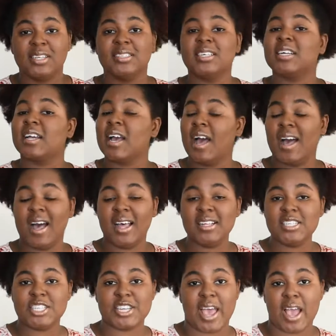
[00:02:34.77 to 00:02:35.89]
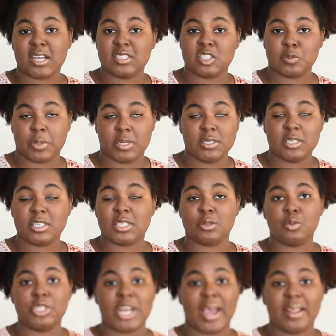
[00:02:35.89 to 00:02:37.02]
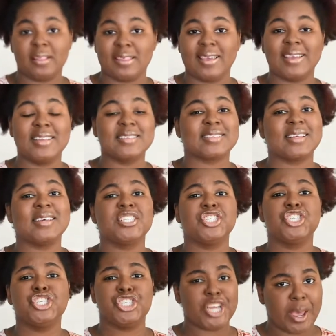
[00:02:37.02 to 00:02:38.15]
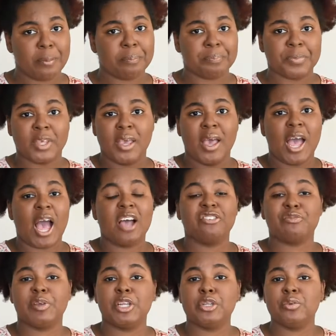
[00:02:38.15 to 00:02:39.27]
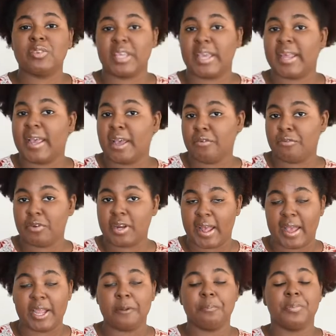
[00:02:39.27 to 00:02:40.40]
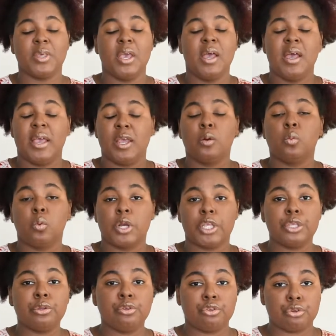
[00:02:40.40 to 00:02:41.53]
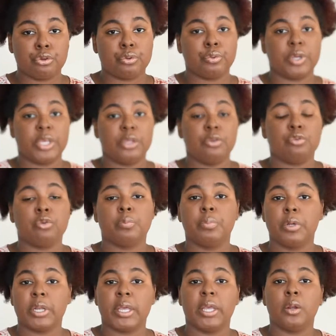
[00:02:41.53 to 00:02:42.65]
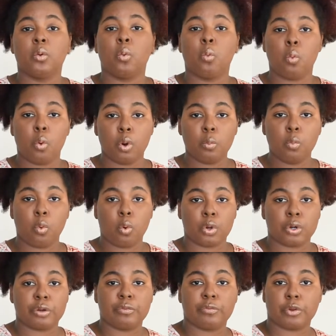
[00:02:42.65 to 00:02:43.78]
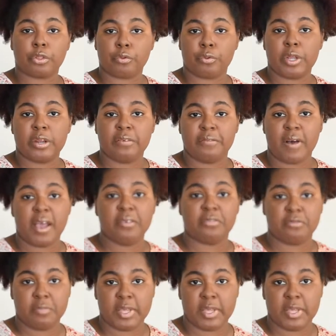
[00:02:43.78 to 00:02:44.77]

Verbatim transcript: the Konjac sponge, which I think is a gem. I've been using it every day. And what you do is you put it in warm water for three to five